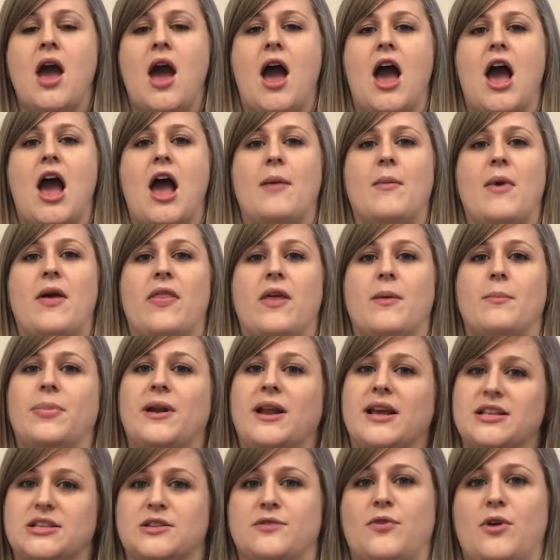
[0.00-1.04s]
And then
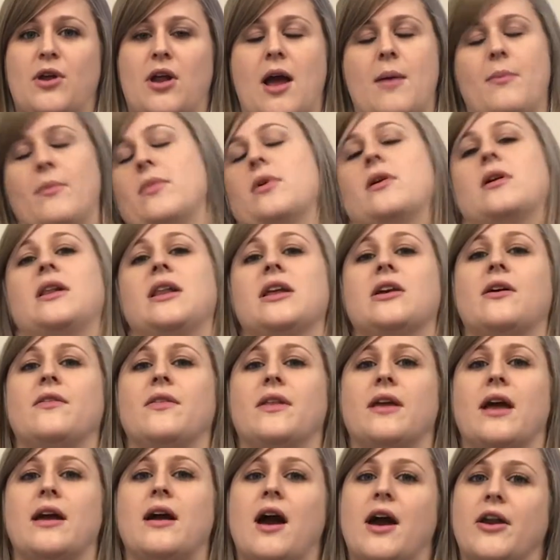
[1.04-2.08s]
please click on
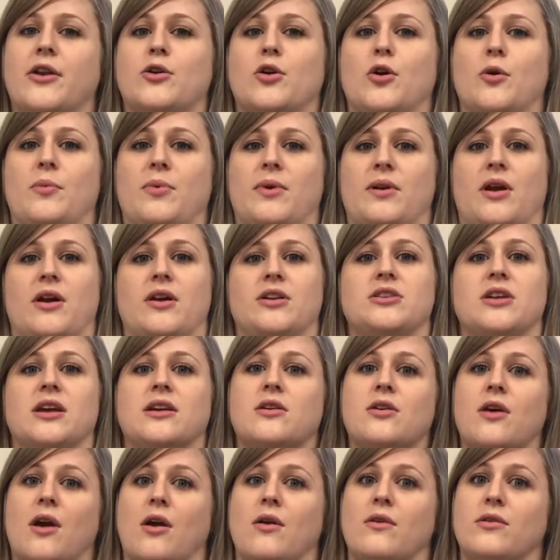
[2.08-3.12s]
the article below to
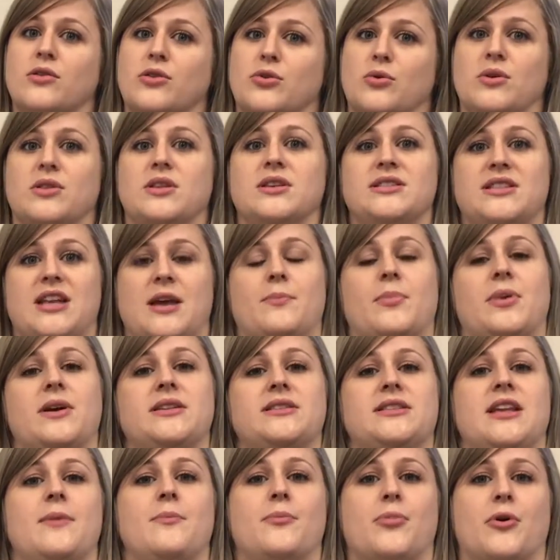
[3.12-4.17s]
go through the
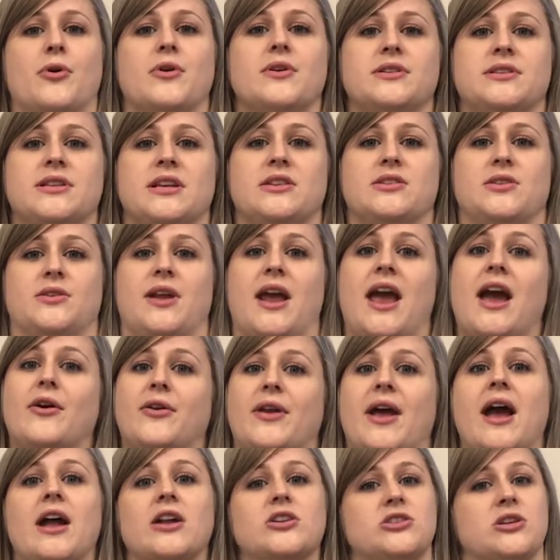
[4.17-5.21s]
step-by-step process on how
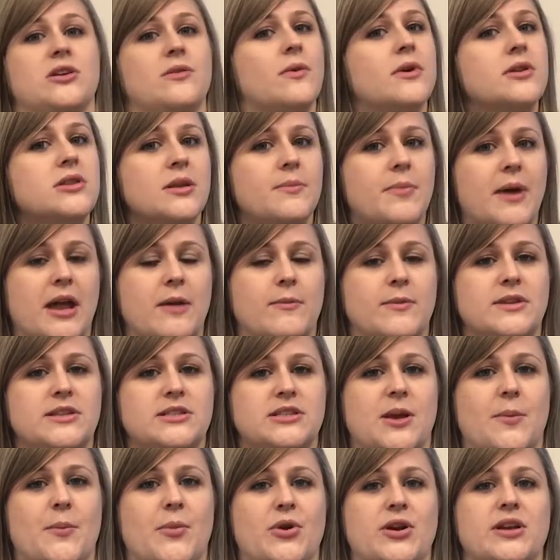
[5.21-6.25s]
to actually run the
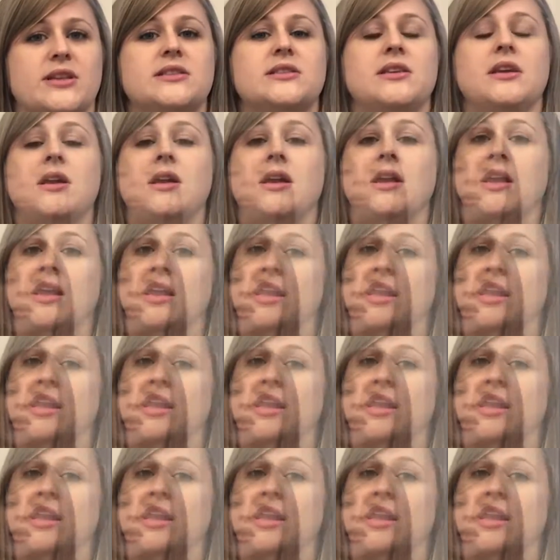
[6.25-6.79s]
payment summaries.